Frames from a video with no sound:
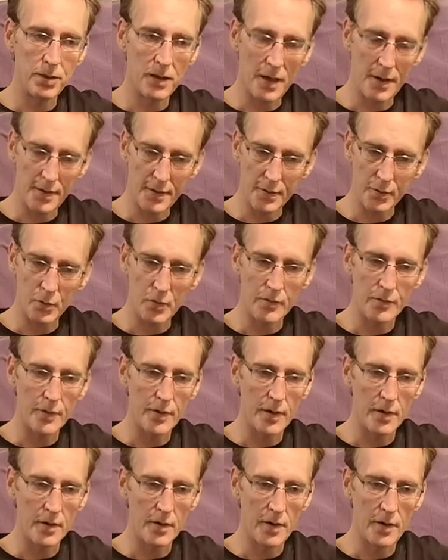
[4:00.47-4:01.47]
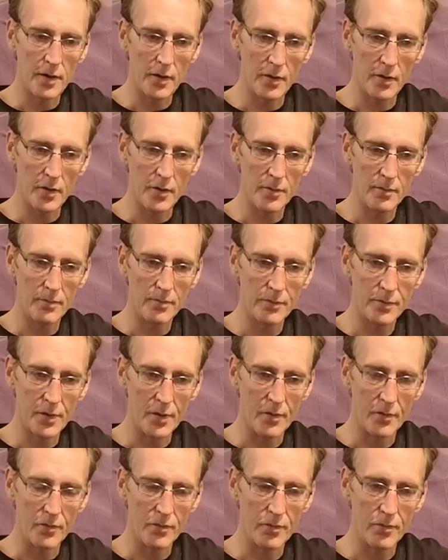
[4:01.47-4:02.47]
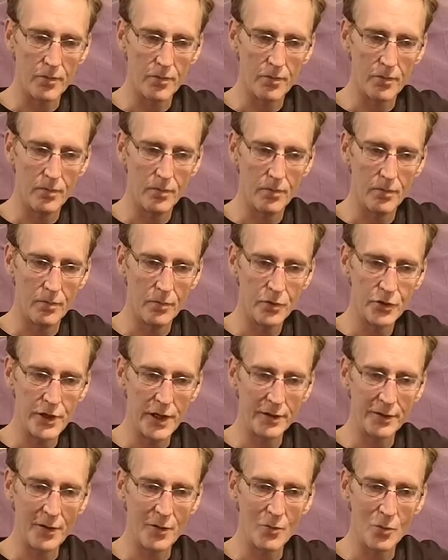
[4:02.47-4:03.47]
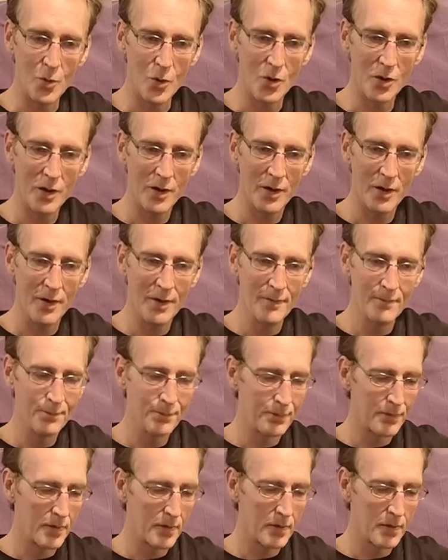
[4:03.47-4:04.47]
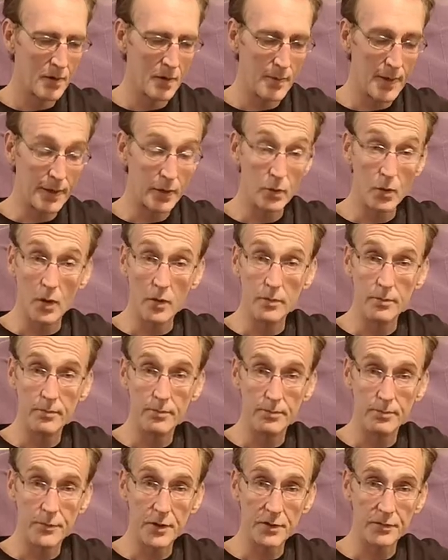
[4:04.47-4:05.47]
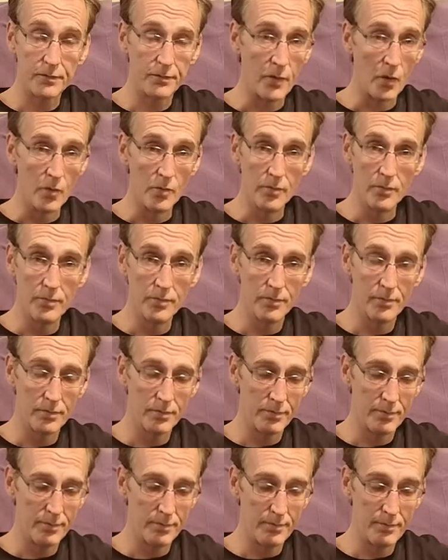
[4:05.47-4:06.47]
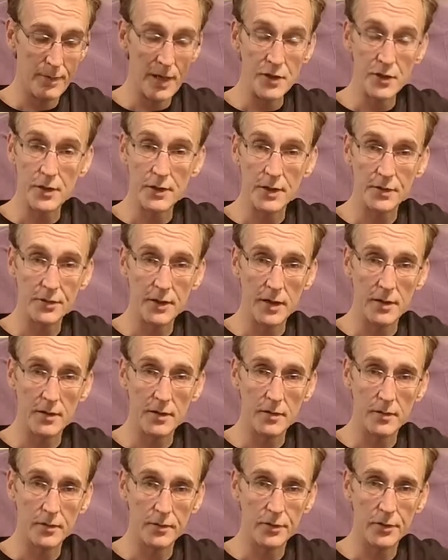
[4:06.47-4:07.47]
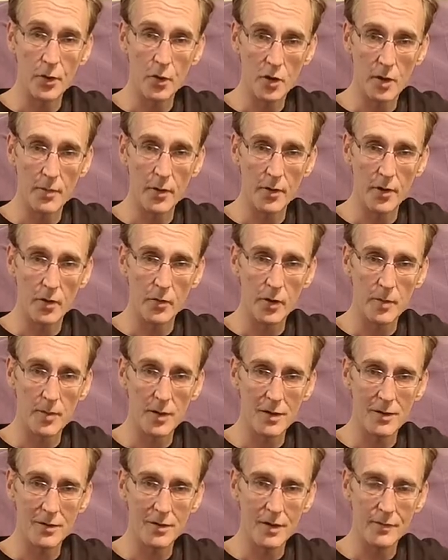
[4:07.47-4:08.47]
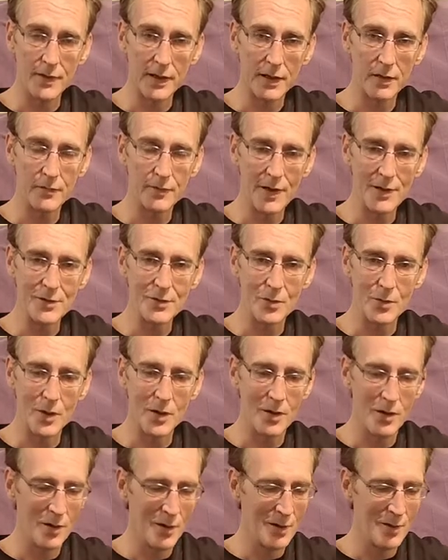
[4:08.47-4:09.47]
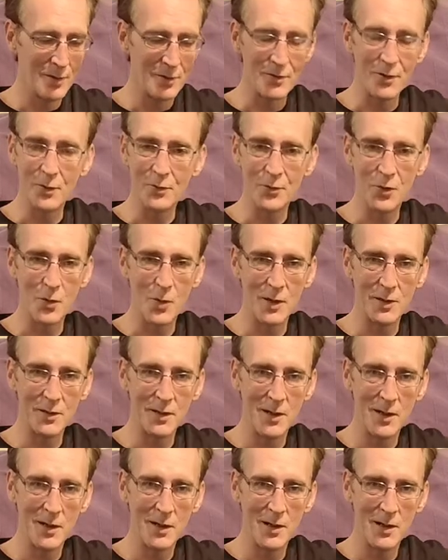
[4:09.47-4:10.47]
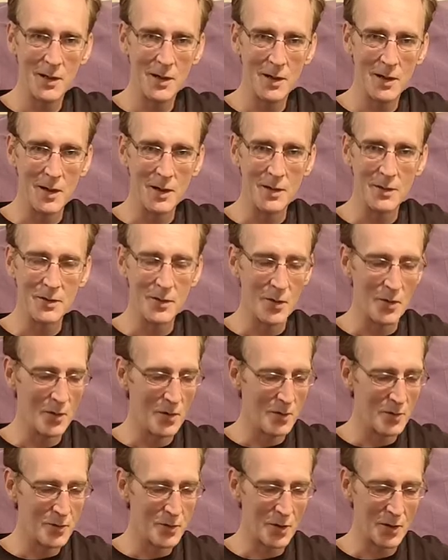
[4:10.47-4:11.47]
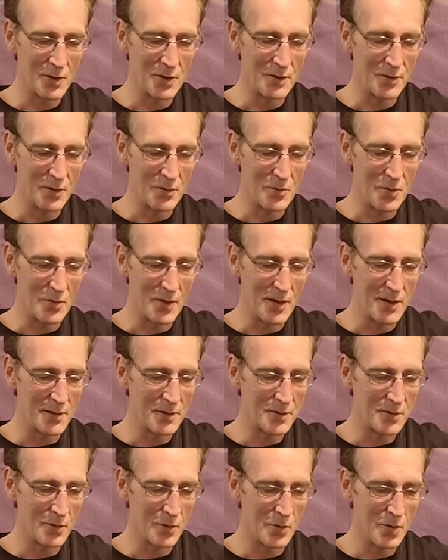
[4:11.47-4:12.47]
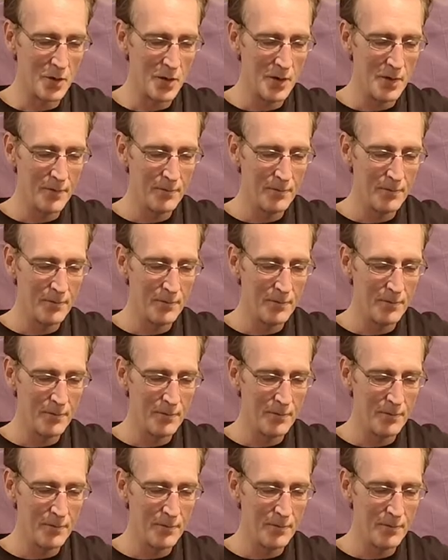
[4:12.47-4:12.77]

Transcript: planning on going for another sort of shakedown walk. I might go out and just film pitching this tent and talk about it a wee bit if I can find somewhere it's not too windy and it's not chucking it down with rain. So